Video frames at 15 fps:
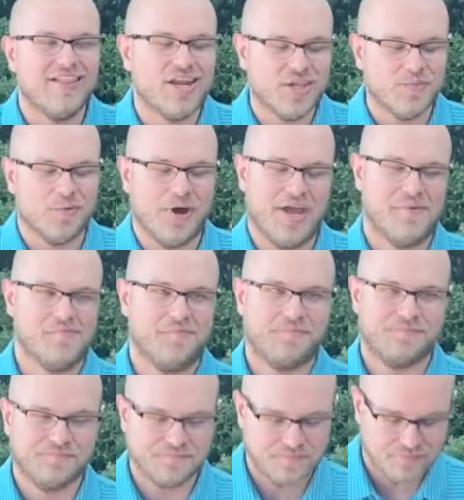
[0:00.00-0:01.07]
Let us pray.
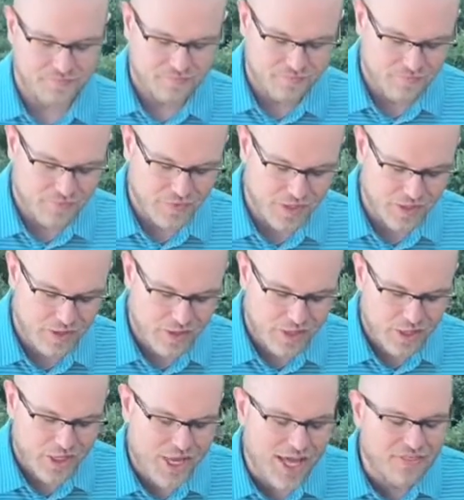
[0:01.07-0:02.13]

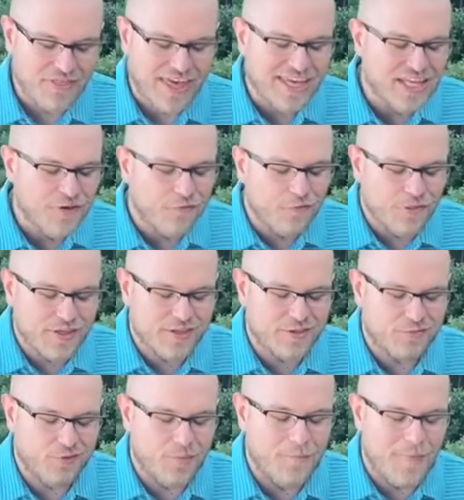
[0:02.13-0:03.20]
God, thank you for
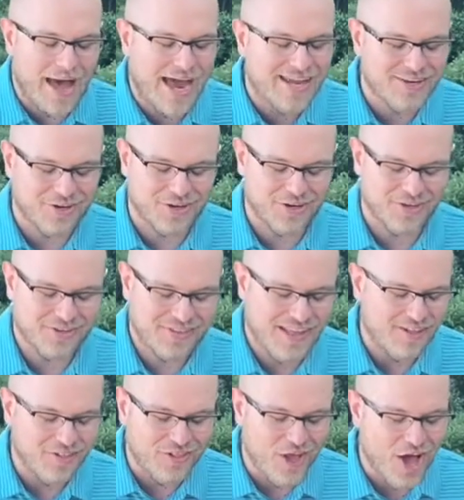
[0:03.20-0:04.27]
this reminder
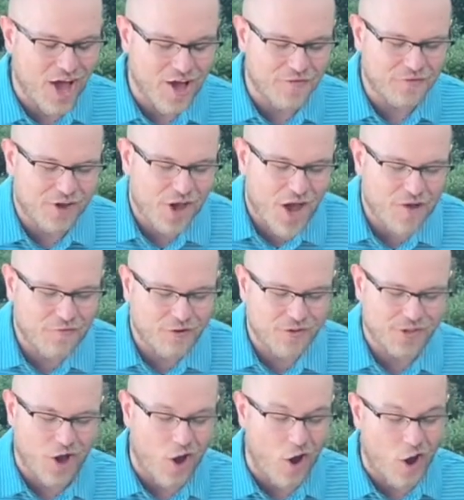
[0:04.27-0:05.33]
that love
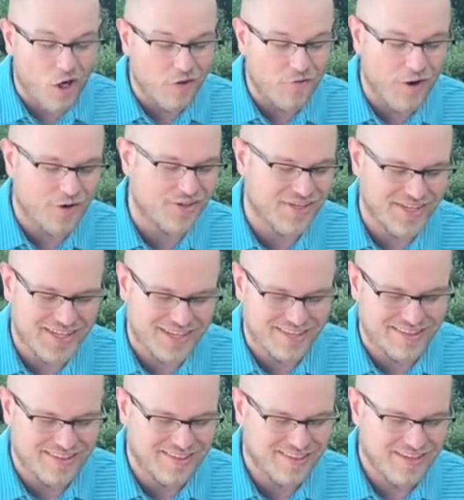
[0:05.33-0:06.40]
covers all of our
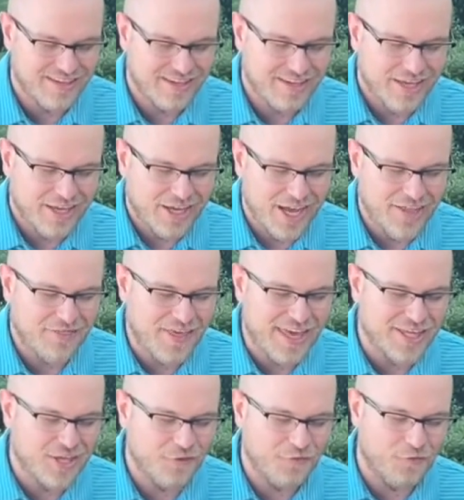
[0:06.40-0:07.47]
sins. God,
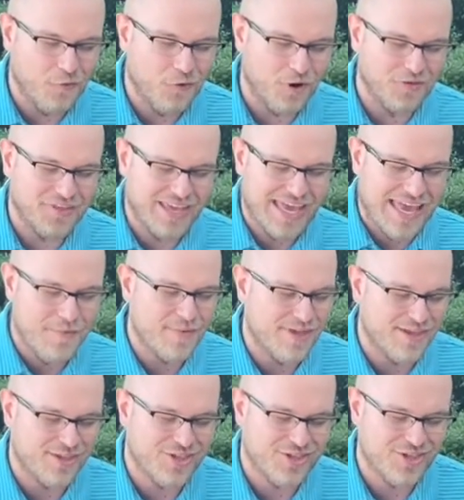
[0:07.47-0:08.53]
thank you for the
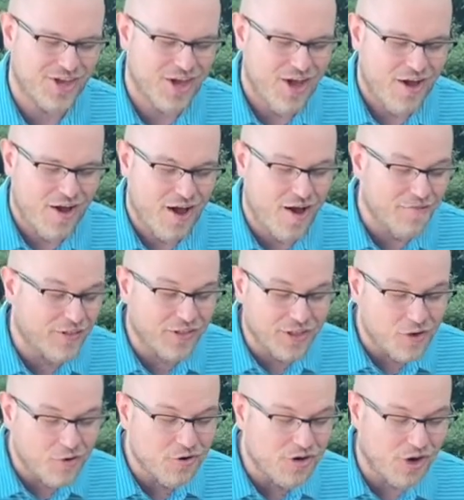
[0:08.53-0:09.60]
image of the
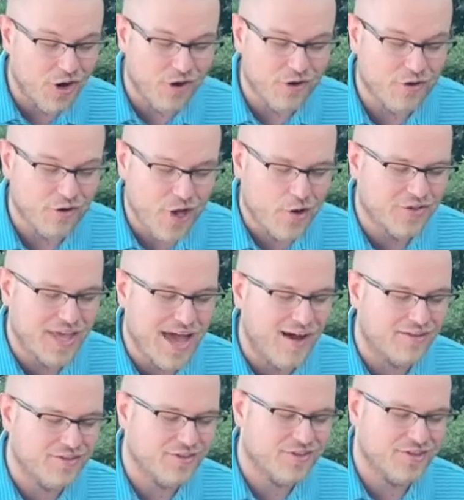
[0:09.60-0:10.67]
little girl who goes
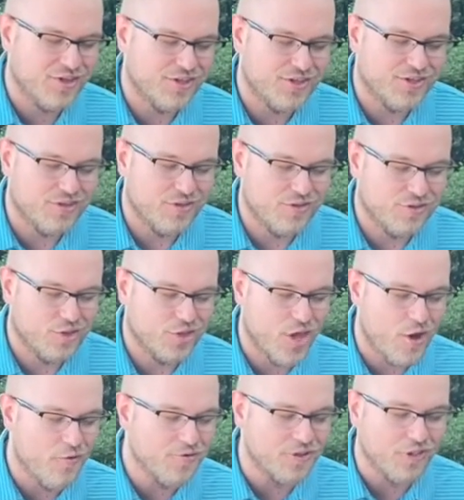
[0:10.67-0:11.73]
out and just
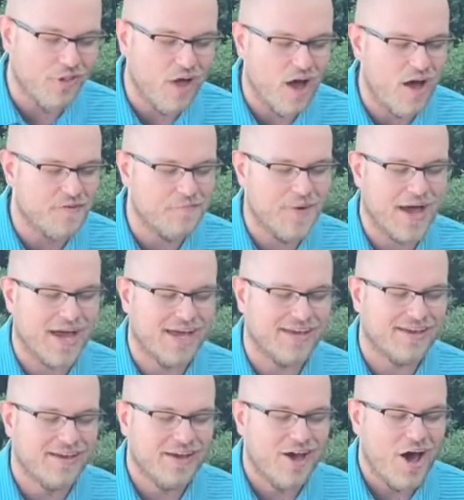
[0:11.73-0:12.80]
shows love
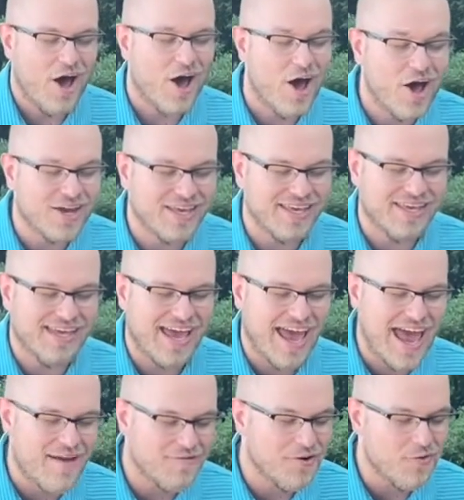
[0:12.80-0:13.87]
by hugging
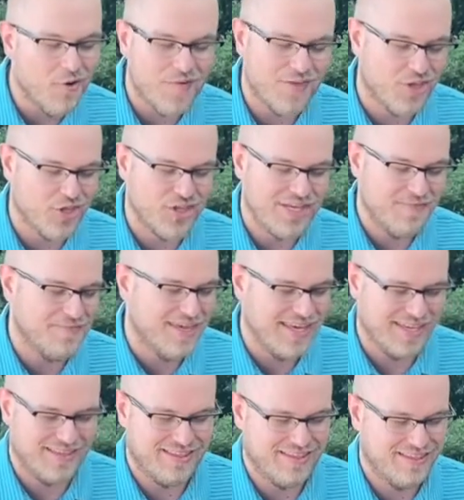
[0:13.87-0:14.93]
everyone that she
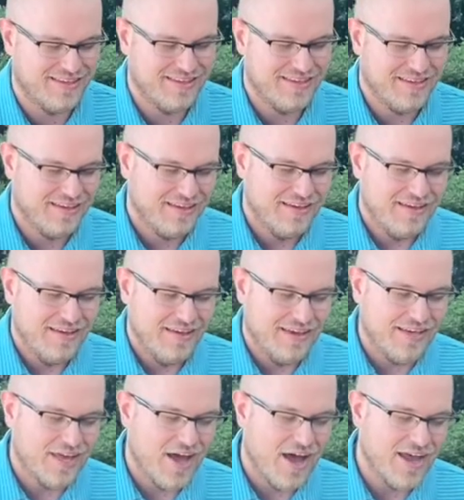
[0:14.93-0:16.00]
meets.
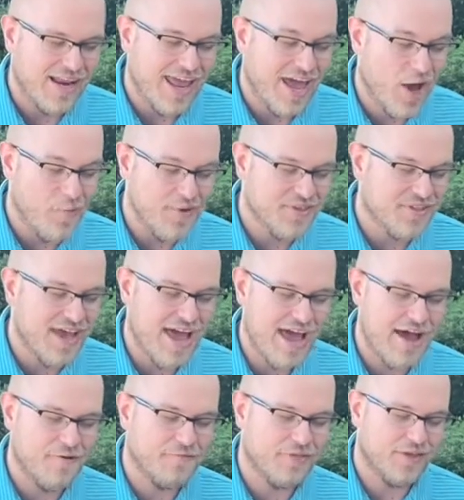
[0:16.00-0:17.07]
And God, help us to
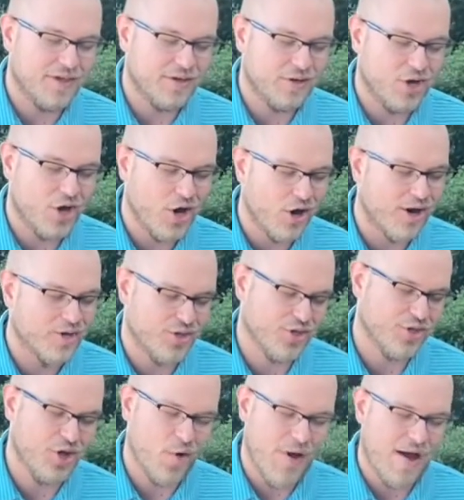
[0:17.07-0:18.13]
have the courage
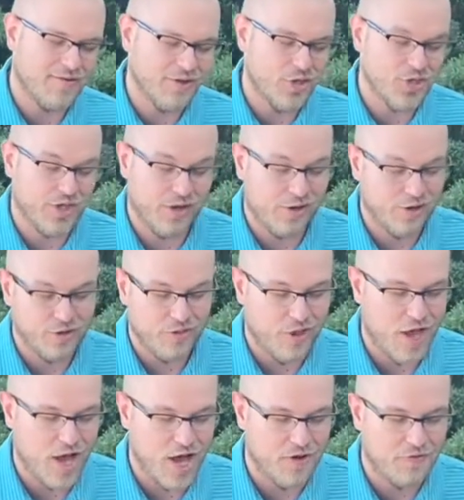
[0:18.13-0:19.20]
to go out and to share your
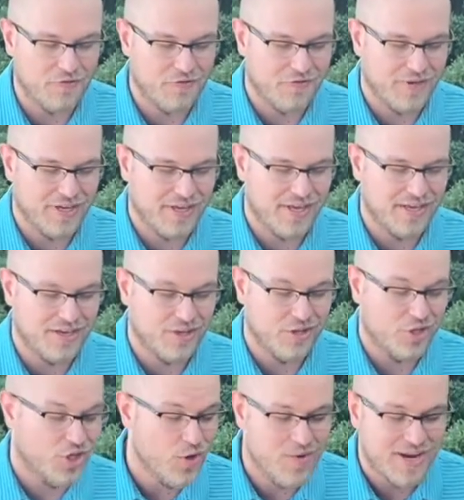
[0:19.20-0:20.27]
love in
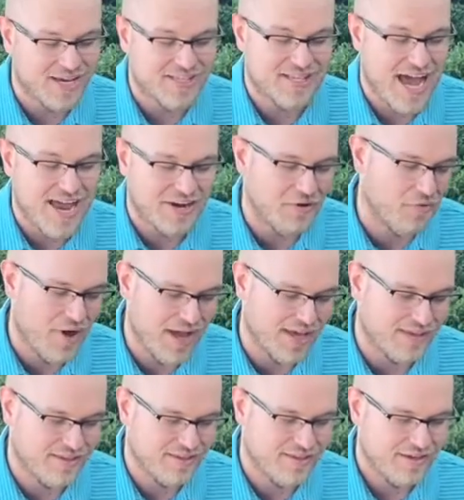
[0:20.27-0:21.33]
new and exciting
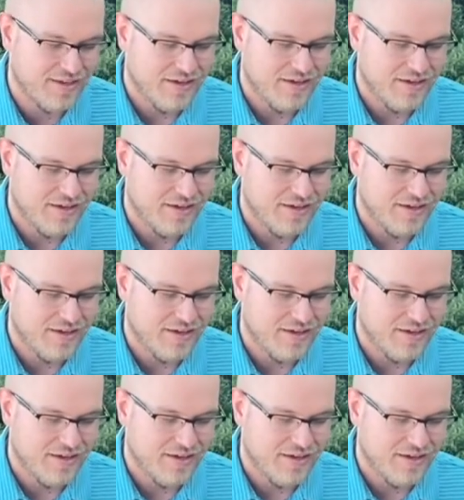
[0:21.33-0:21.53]
ways.